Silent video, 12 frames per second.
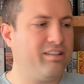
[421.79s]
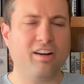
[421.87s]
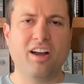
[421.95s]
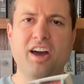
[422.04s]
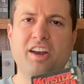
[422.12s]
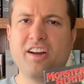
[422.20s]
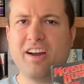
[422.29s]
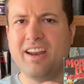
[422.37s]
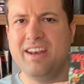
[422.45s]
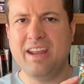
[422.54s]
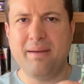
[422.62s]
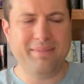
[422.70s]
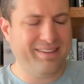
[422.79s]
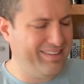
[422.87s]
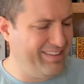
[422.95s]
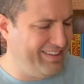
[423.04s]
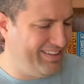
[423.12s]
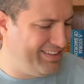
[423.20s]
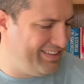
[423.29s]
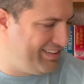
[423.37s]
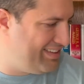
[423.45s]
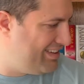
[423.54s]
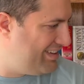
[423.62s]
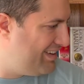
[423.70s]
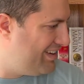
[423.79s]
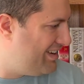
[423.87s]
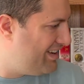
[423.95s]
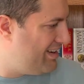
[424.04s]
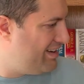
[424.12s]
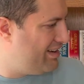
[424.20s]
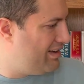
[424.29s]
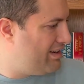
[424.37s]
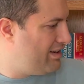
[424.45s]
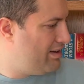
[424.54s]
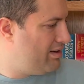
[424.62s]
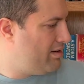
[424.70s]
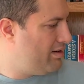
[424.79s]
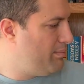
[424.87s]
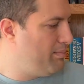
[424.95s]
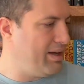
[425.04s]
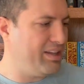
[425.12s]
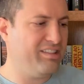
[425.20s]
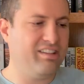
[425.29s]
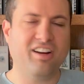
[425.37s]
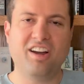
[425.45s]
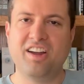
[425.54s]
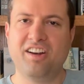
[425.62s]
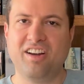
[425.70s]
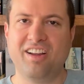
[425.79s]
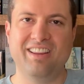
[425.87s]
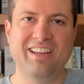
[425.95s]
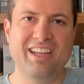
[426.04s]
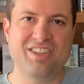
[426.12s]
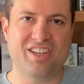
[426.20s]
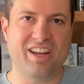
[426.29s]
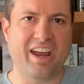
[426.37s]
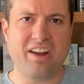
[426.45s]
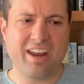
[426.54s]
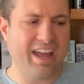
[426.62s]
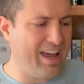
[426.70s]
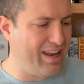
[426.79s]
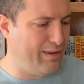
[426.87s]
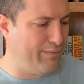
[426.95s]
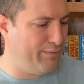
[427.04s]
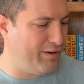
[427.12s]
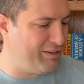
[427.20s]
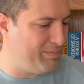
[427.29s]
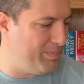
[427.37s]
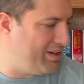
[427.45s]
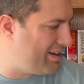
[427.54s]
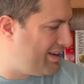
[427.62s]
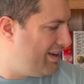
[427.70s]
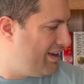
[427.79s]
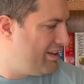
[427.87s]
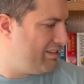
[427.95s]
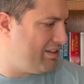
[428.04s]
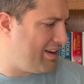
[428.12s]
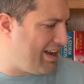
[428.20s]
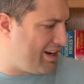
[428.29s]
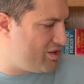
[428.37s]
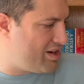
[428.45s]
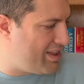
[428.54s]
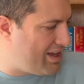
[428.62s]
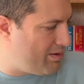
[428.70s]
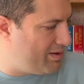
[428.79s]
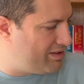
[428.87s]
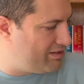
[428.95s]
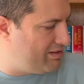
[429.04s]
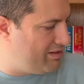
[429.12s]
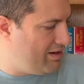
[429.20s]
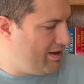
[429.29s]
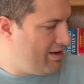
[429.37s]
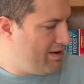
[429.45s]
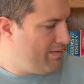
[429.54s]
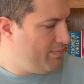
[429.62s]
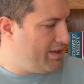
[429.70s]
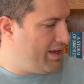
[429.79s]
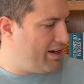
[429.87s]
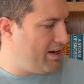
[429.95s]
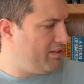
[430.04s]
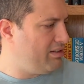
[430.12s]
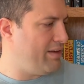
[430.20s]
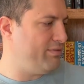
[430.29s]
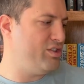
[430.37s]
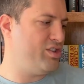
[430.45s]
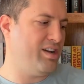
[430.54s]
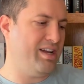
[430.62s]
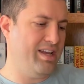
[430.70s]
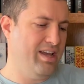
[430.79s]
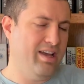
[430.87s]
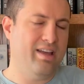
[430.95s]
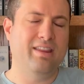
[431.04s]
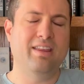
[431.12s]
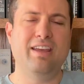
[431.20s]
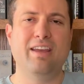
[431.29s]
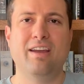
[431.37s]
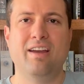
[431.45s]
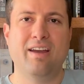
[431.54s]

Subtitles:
Hunter Nemesis, Monster Hunter Legion. I already had the first book, so I gotta try that one soon. And I also have to try the